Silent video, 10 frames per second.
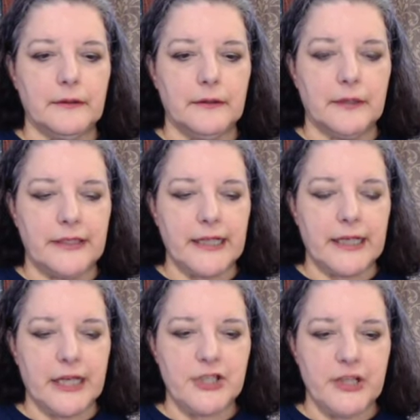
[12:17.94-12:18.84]
A
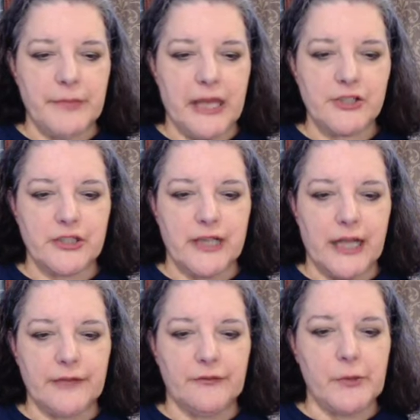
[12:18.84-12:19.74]
dedication and passion that
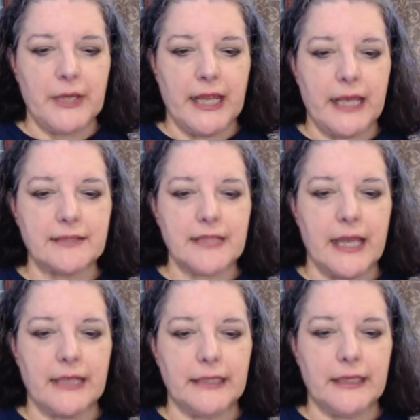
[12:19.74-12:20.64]
not everyone has,
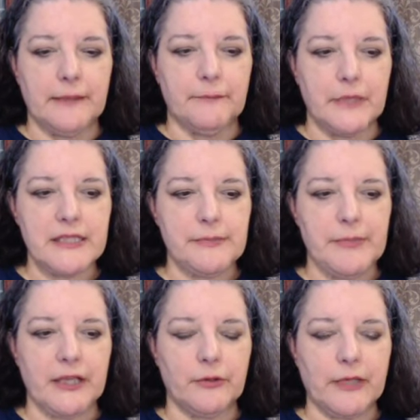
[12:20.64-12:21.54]
and it must be
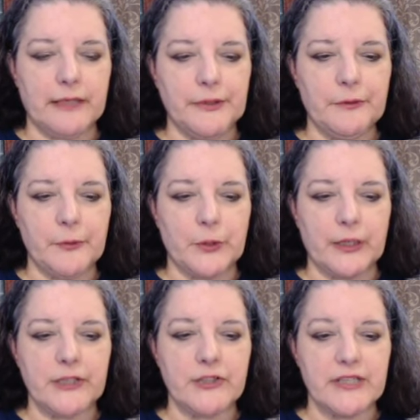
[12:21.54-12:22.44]
incredibly
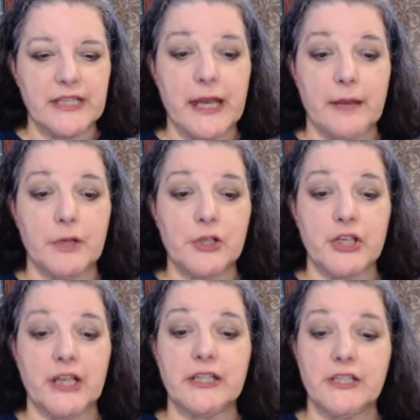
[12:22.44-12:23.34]
rewarding to see how much
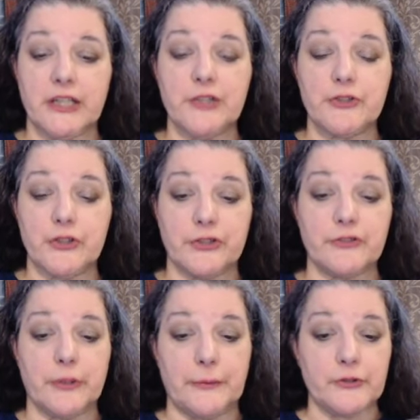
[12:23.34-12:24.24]
it continues to
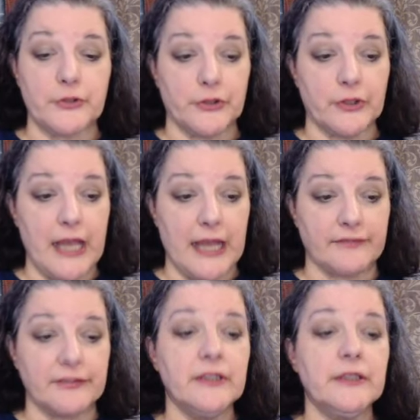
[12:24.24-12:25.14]
contribute to your
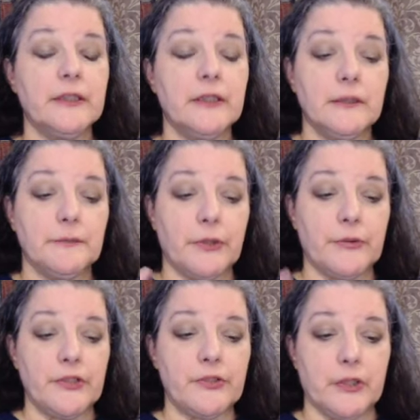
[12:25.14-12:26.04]
life, both
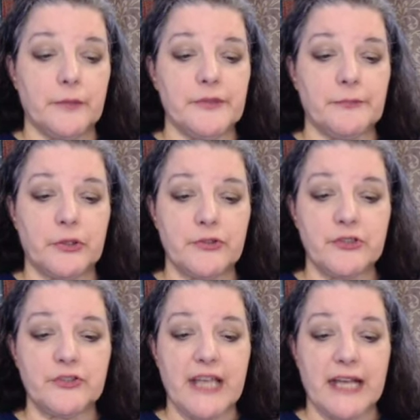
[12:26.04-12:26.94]
in terms of
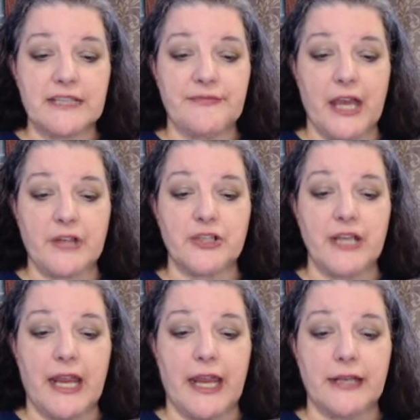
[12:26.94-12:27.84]
personal satisfaction
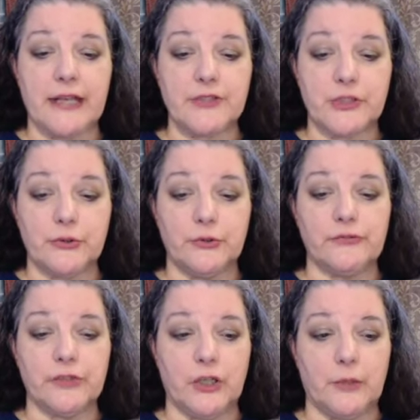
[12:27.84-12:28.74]
and as a tool
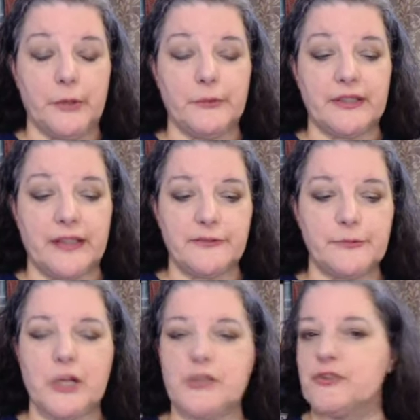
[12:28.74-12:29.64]
for coping with life's
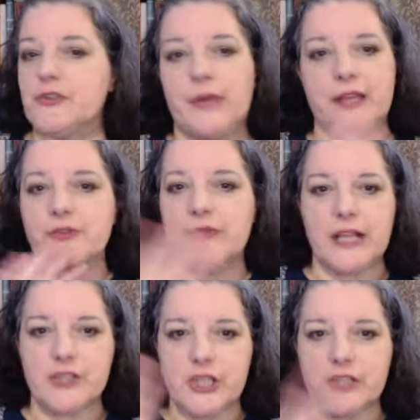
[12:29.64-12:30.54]
pressures. Okay, so
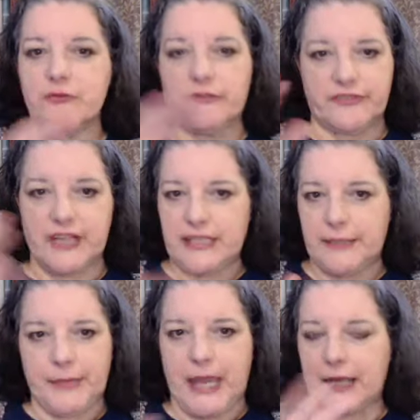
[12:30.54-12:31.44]
that's just reflecting
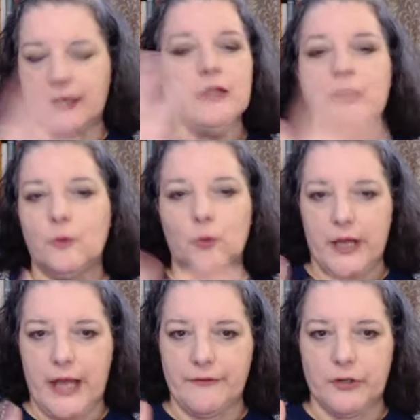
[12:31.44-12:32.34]
back what
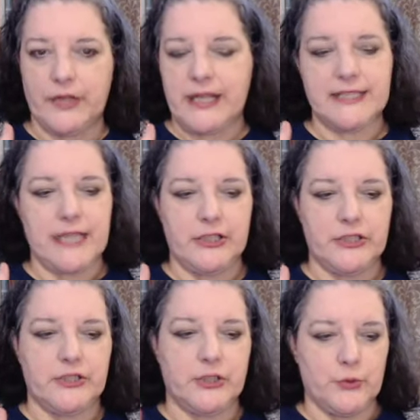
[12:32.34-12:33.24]
I've already said
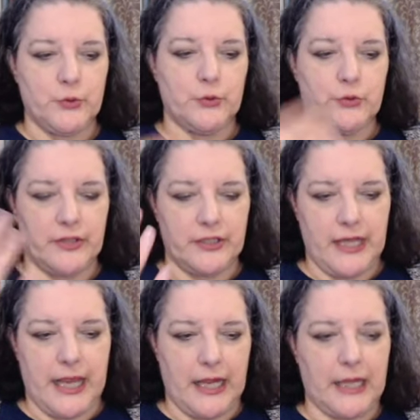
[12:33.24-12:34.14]
to
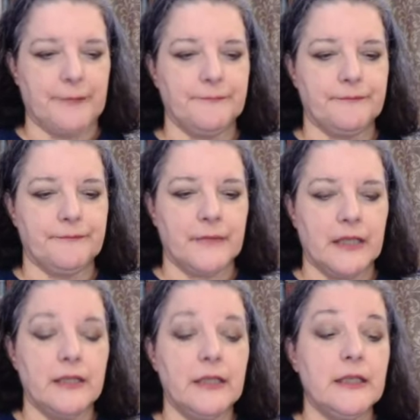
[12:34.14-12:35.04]
the AI.
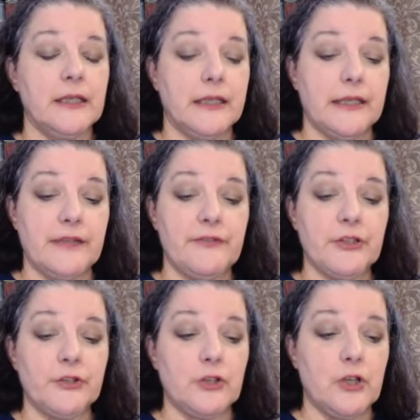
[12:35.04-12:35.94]
Given
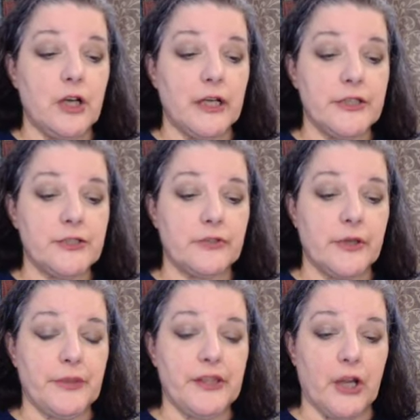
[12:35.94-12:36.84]
your long history
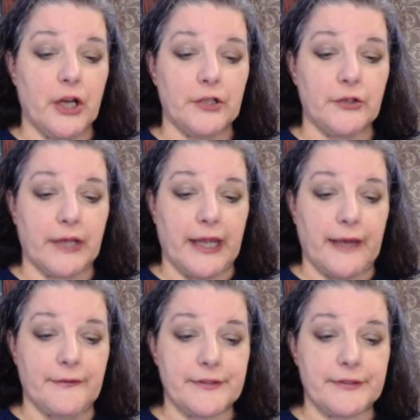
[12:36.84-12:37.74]
with yarn
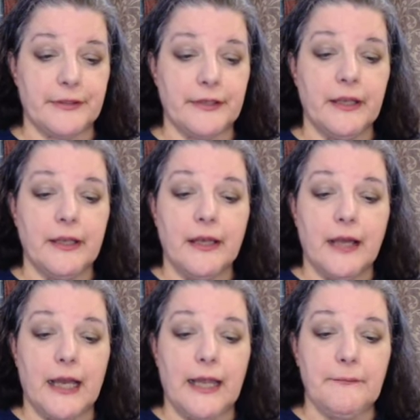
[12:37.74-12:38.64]
crafts,
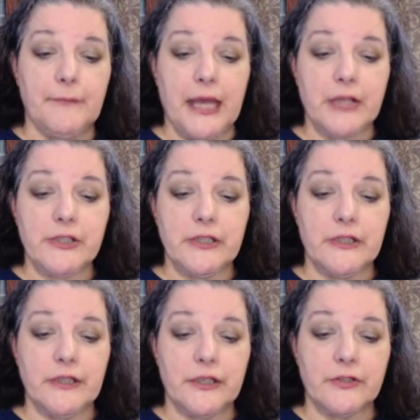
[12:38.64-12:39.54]
I
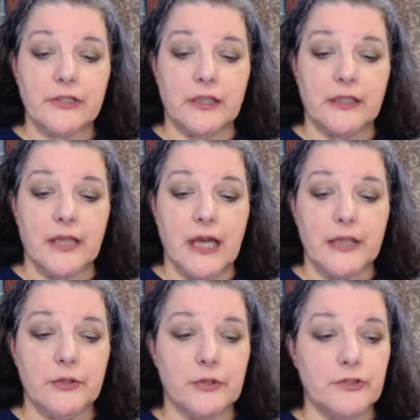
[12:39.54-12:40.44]
imagine there's a lot
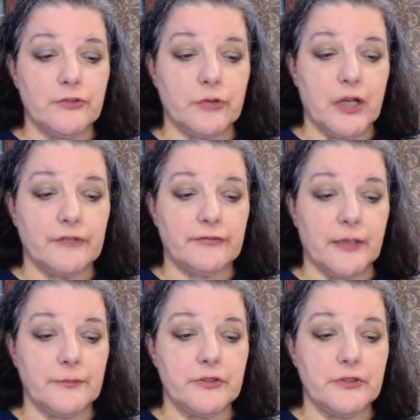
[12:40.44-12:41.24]
you can draw from